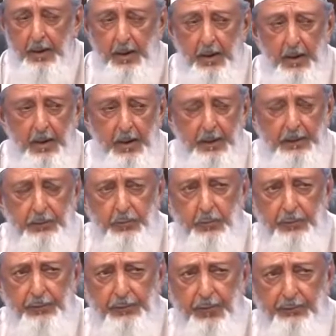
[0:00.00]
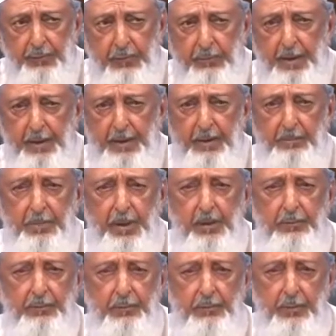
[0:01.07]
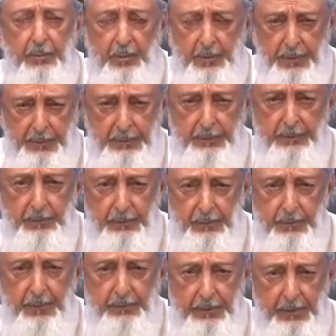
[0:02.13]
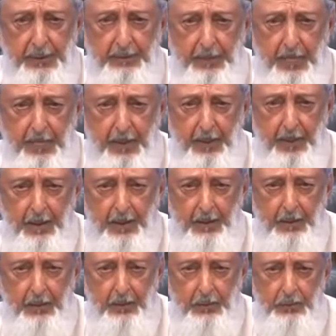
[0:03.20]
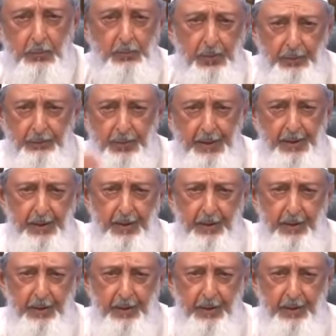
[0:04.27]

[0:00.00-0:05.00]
Uh, he took seven million pounds from the British treasury to betray